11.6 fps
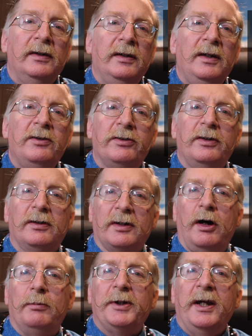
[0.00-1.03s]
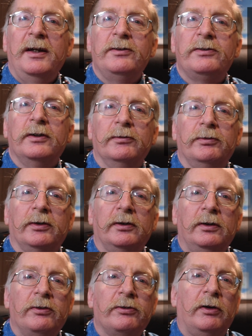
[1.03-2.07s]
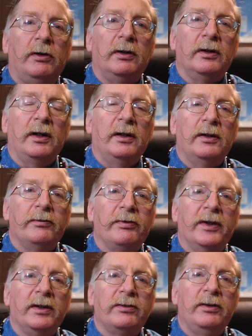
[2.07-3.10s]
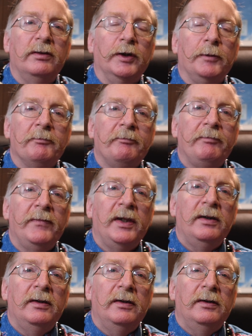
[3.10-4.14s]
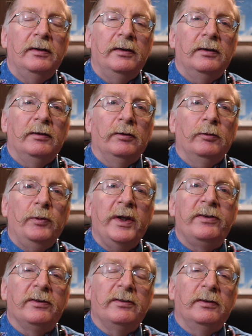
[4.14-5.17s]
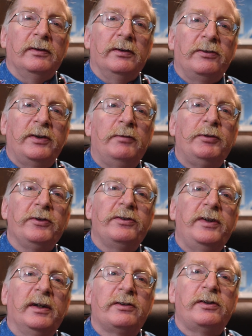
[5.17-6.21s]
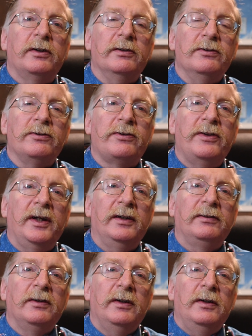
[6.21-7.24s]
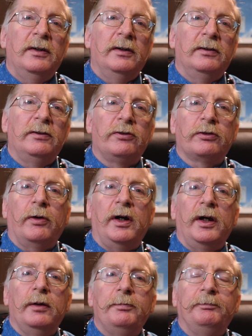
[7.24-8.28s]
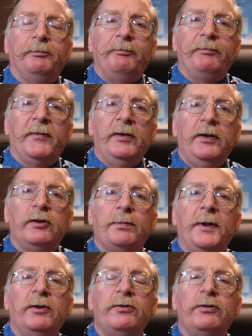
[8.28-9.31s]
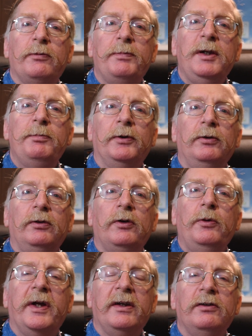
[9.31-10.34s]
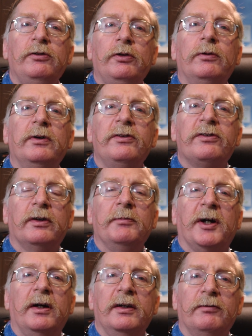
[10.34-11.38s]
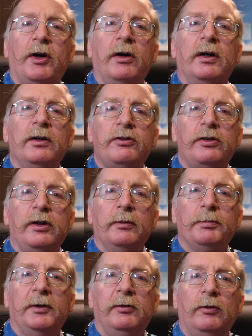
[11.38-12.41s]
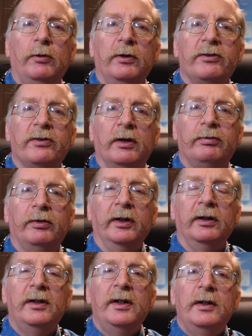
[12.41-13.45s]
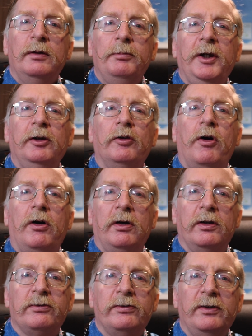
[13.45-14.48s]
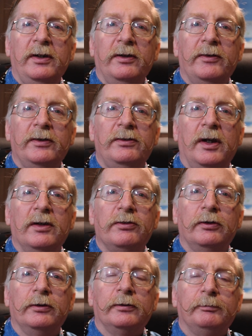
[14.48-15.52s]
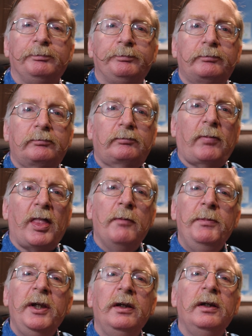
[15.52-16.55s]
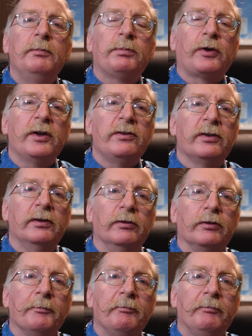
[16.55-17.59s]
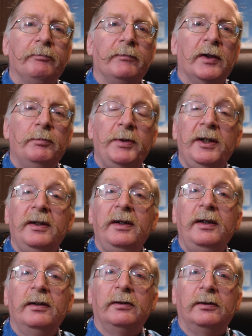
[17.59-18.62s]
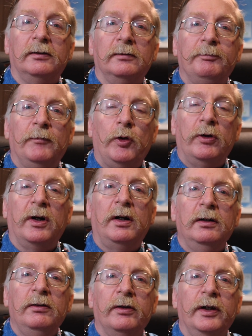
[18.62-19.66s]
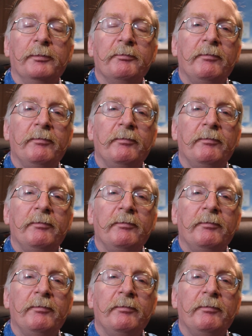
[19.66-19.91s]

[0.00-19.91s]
It is a comprehensive song of thanksgiving, with several sections that describe the experiences of people who had endured some kind of hardship or suffering, being lost in the desert, being imprisoned, being ill or hungry,